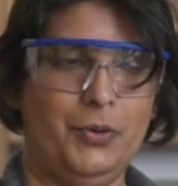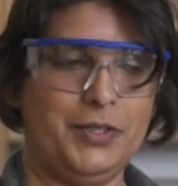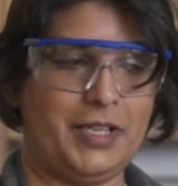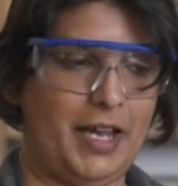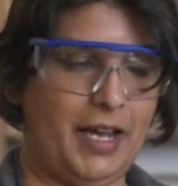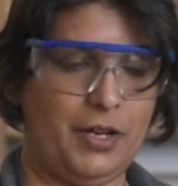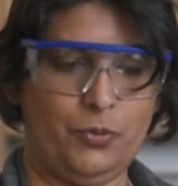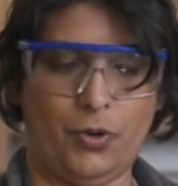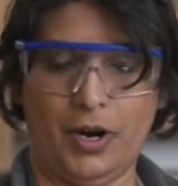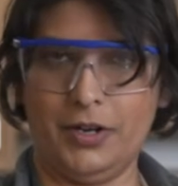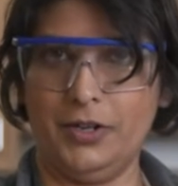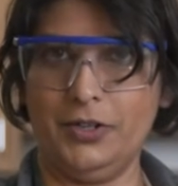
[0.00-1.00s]
was add
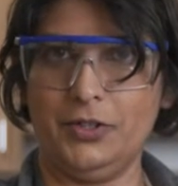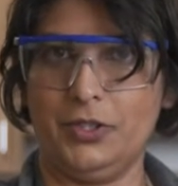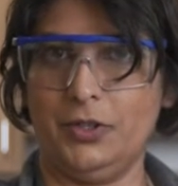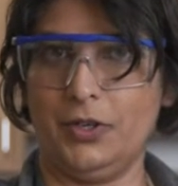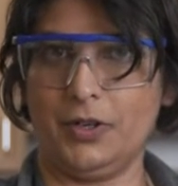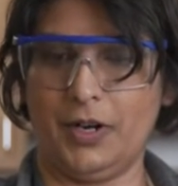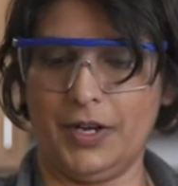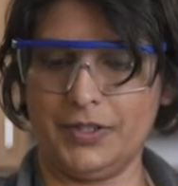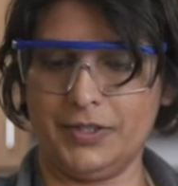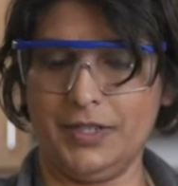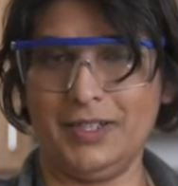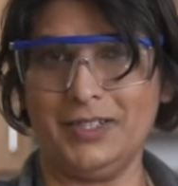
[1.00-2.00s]
water to your
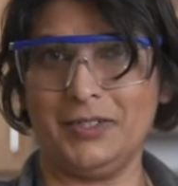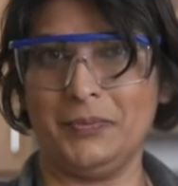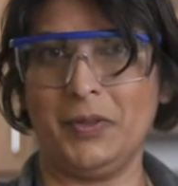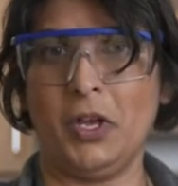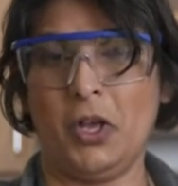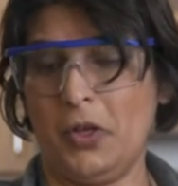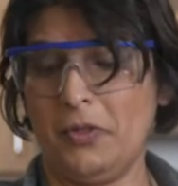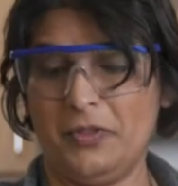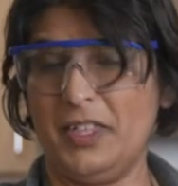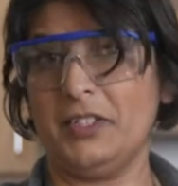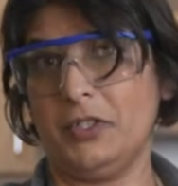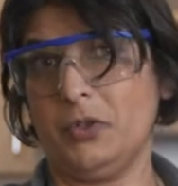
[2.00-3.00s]
caustics.
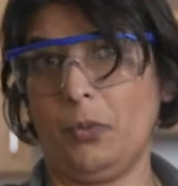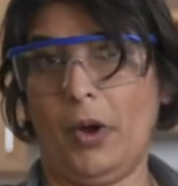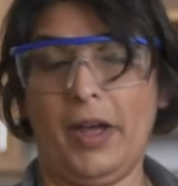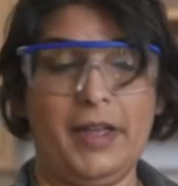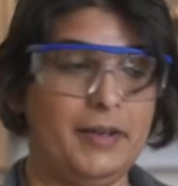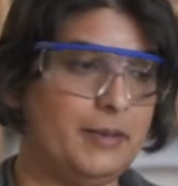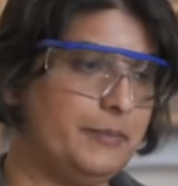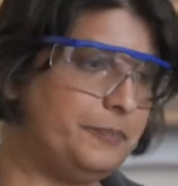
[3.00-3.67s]
This is why.